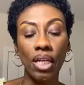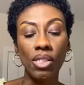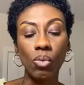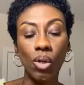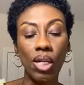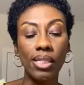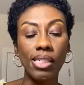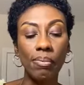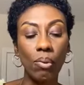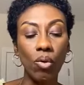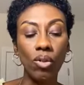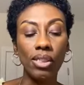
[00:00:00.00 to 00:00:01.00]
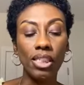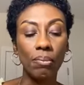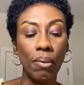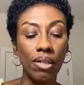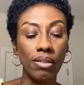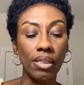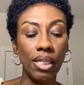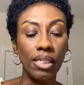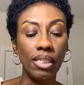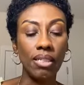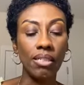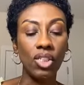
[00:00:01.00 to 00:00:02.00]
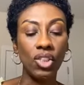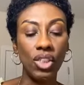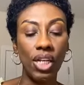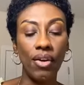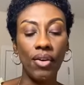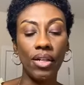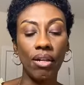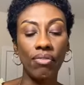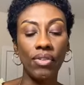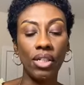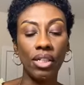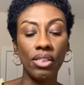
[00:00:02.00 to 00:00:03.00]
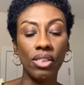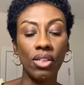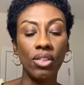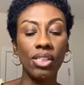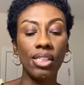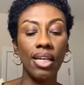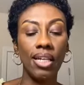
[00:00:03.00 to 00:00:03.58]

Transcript: as well as spoken, spontaneous sharing of their concerns,